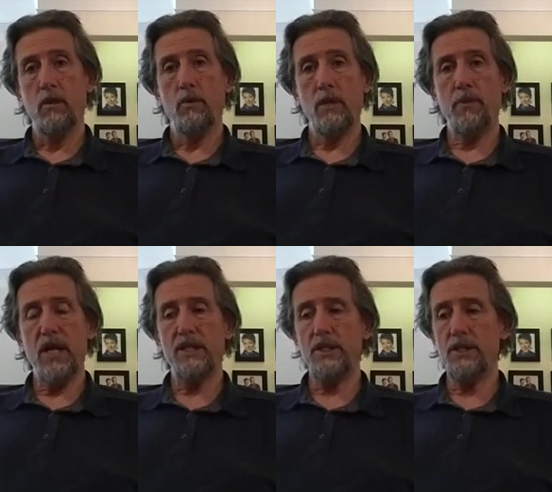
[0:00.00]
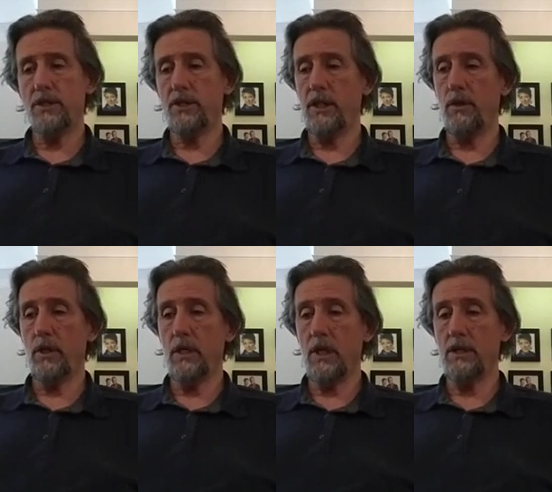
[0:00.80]
One of the practitioners that
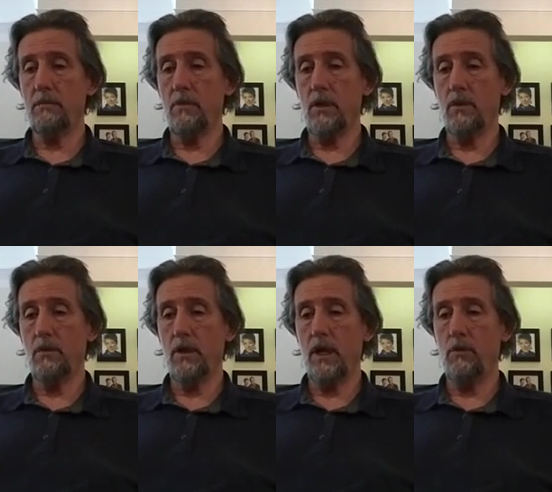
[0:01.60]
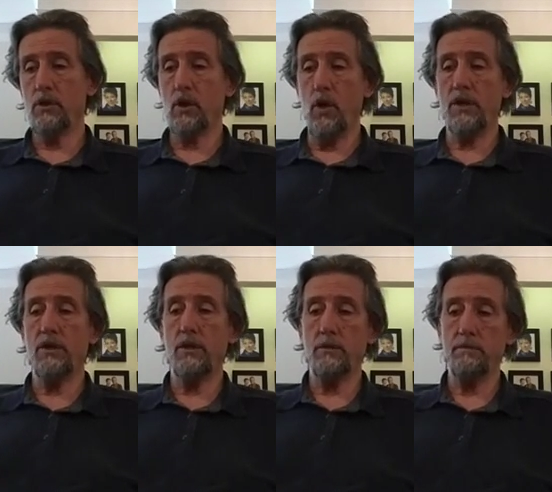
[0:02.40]
he was going
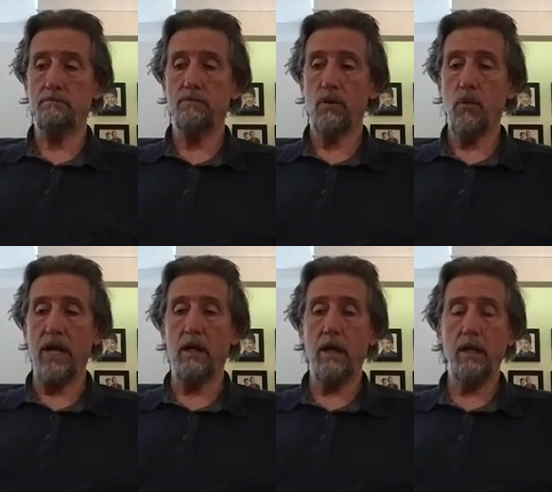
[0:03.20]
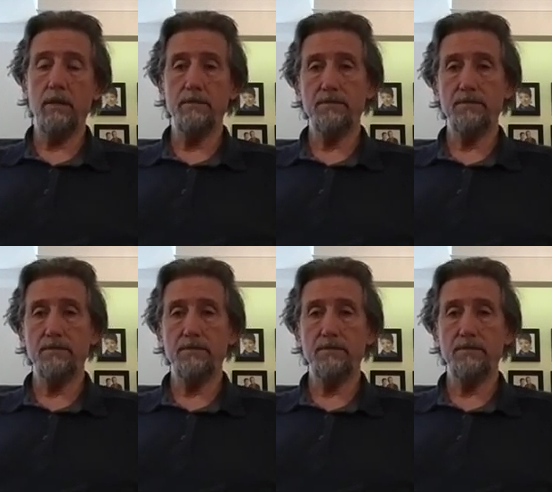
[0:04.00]
to regularly,